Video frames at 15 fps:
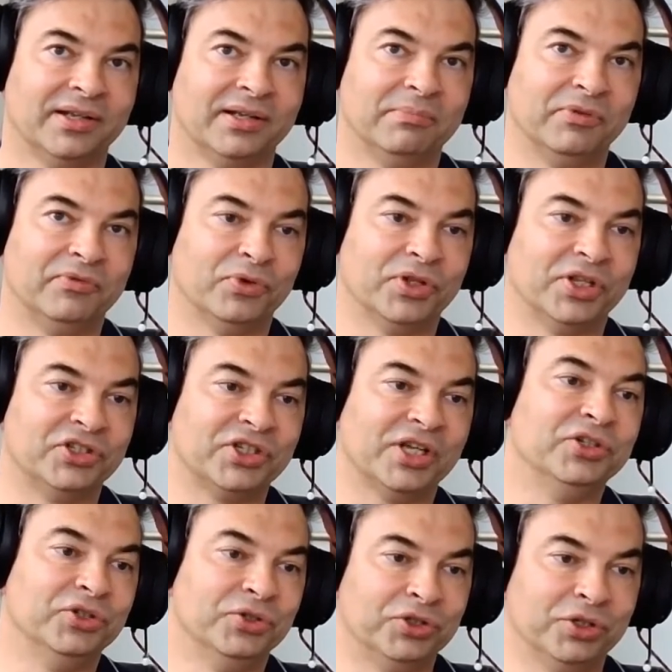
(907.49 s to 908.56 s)
before they
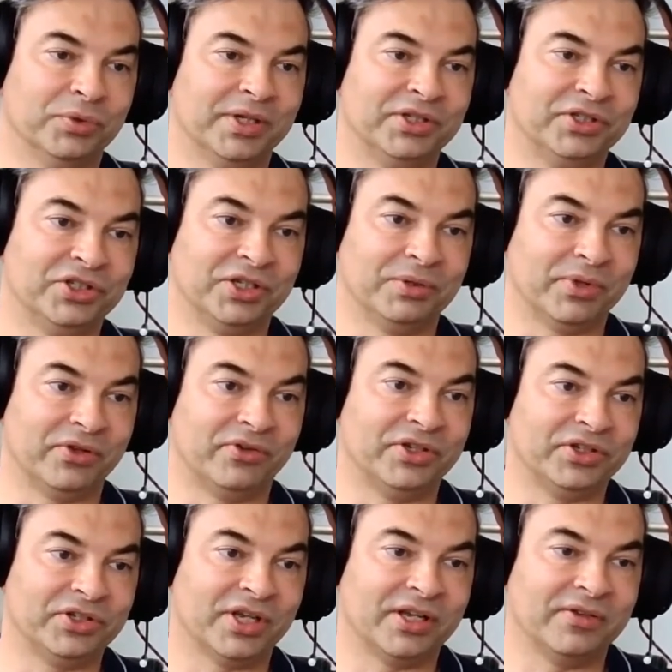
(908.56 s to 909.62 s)
send you to it to see whether
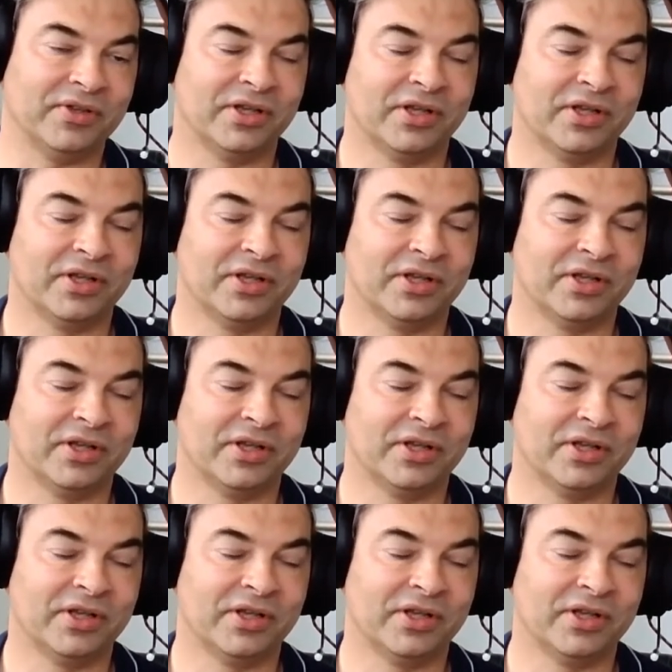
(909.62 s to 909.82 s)
it's safe.